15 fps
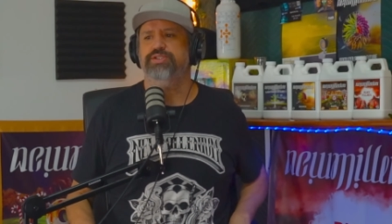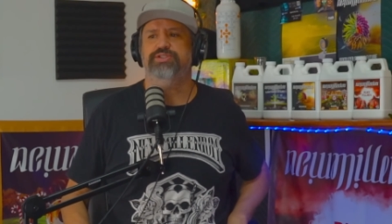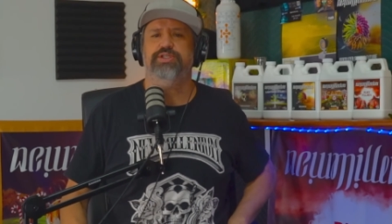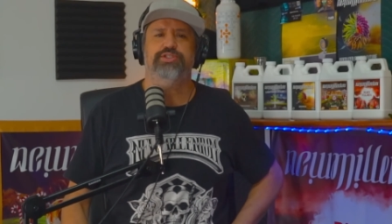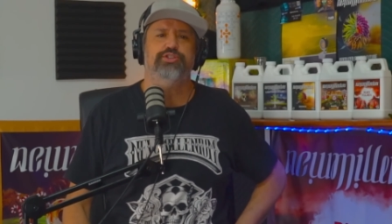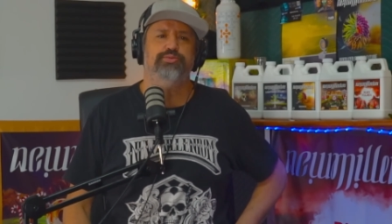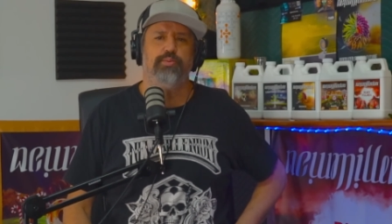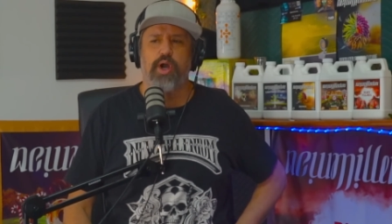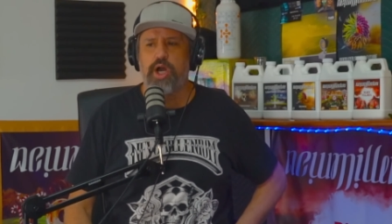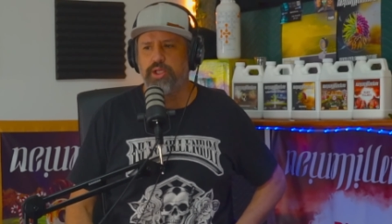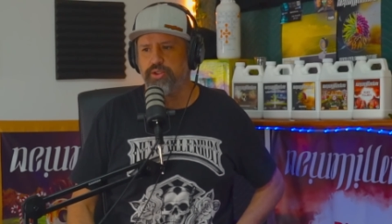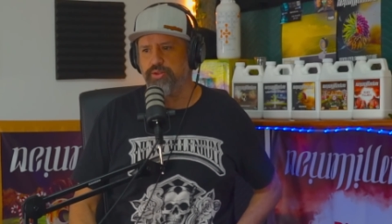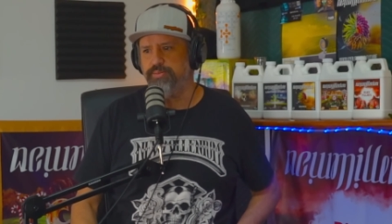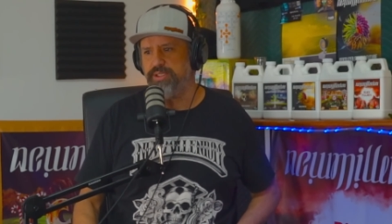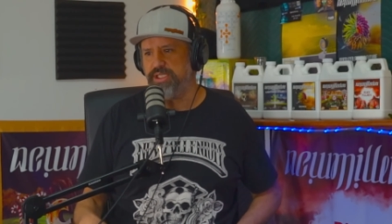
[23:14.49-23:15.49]
is a
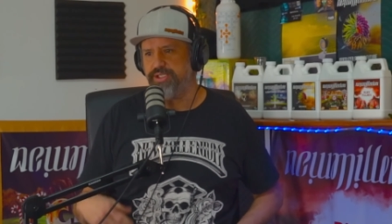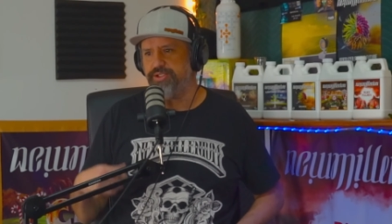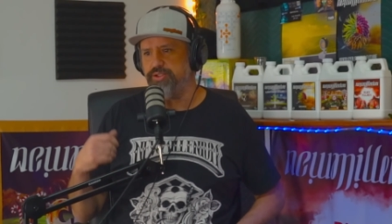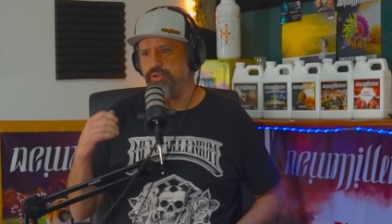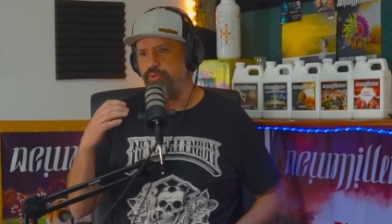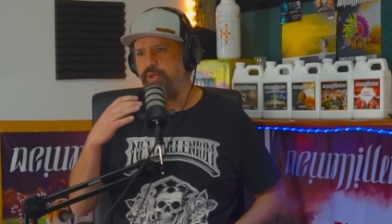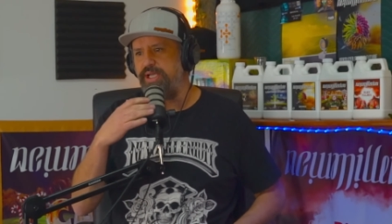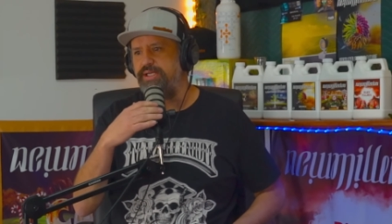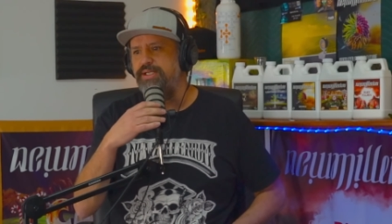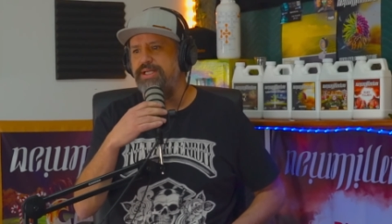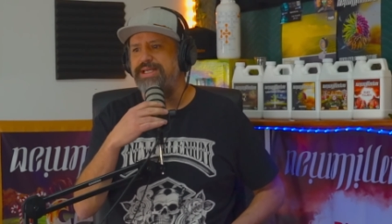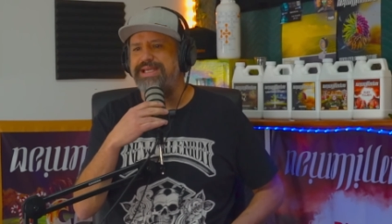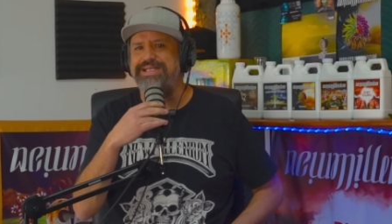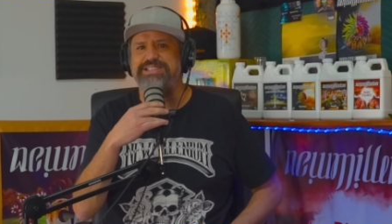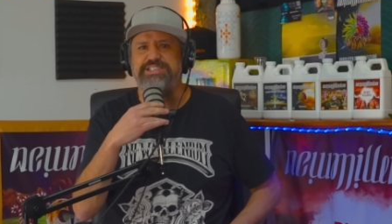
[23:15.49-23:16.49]
smaller molecular weight
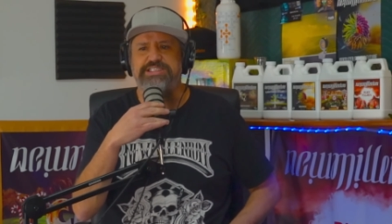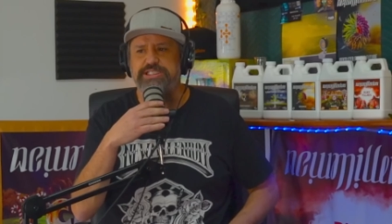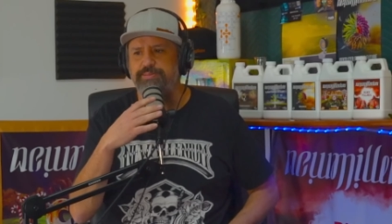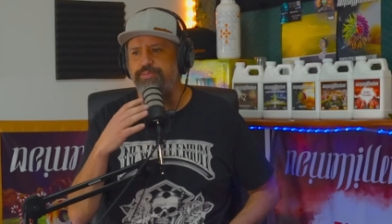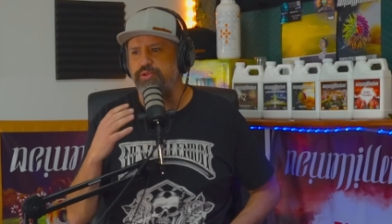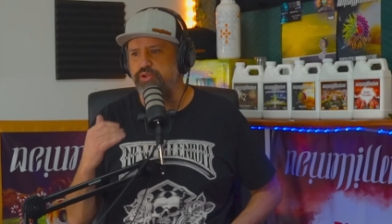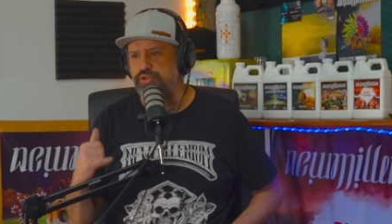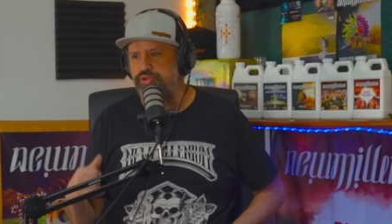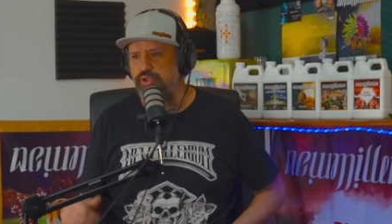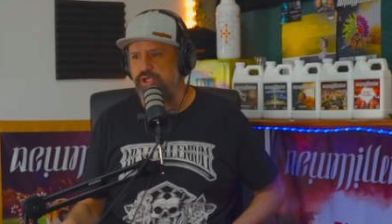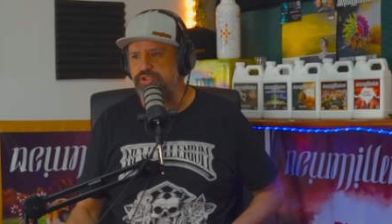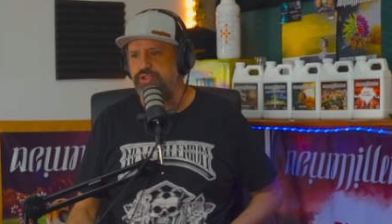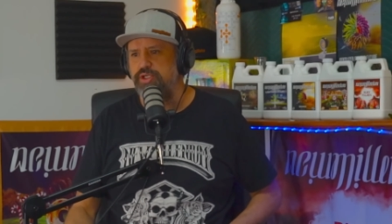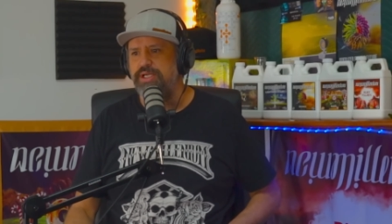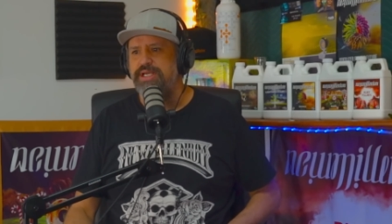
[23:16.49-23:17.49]
and simpler
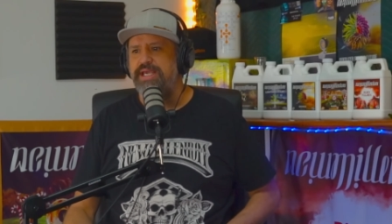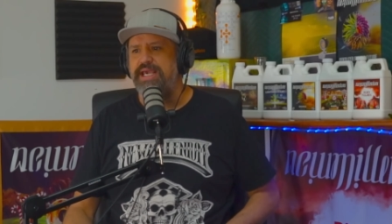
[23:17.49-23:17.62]
structure,